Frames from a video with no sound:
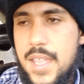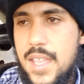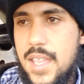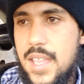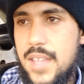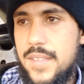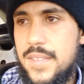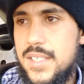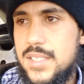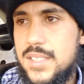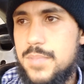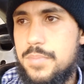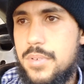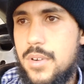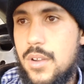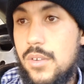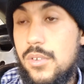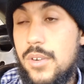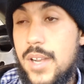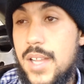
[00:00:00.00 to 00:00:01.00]
And this
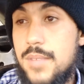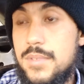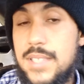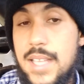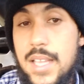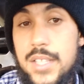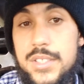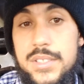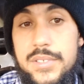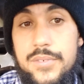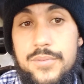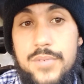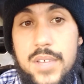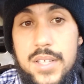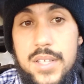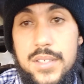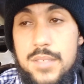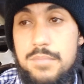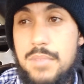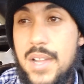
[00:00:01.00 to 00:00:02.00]
program was actually
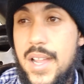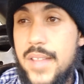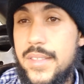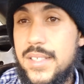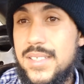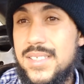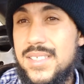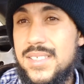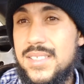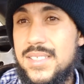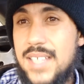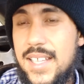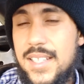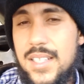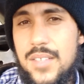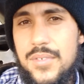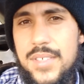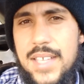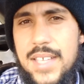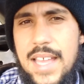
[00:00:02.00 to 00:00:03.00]
funded by the
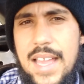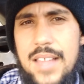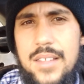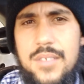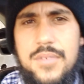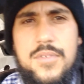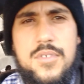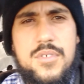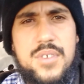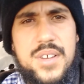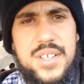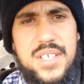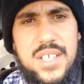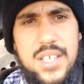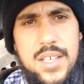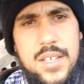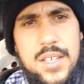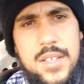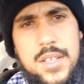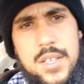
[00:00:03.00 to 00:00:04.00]
state of
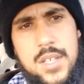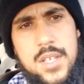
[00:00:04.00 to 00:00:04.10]
California.